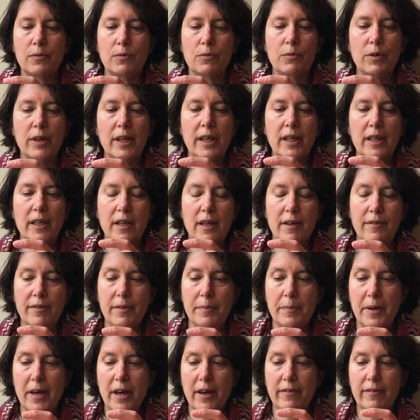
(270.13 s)
ring of the
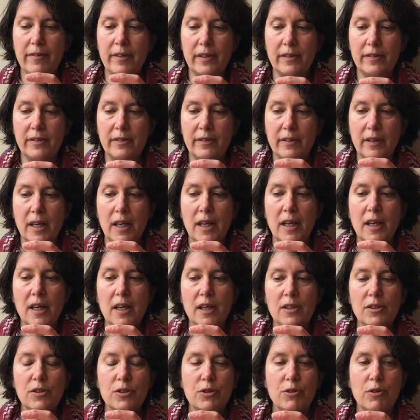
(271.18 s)
pelvis,
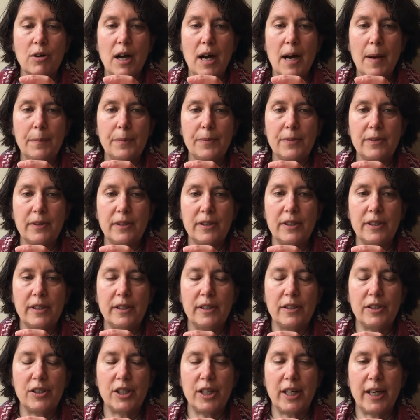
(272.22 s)
drops into
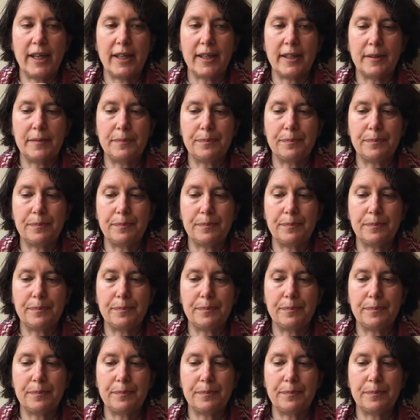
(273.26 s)
the chair.